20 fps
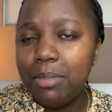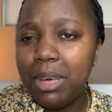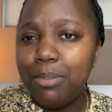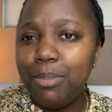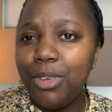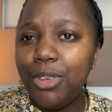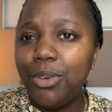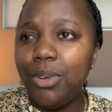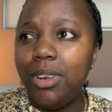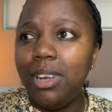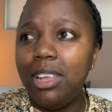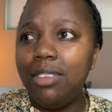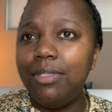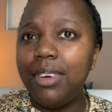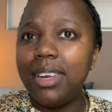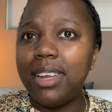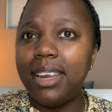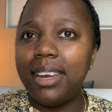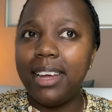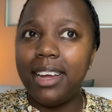Maybe you
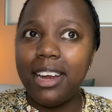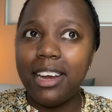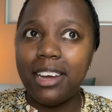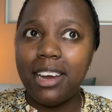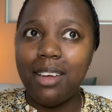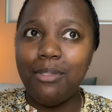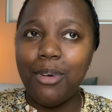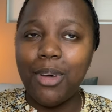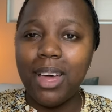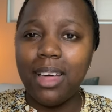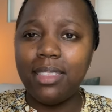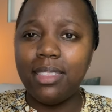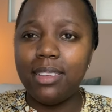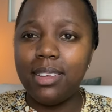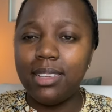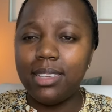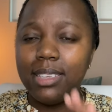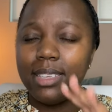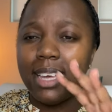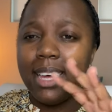live in an area where
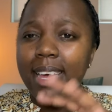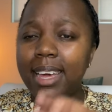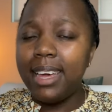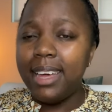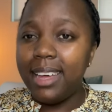there's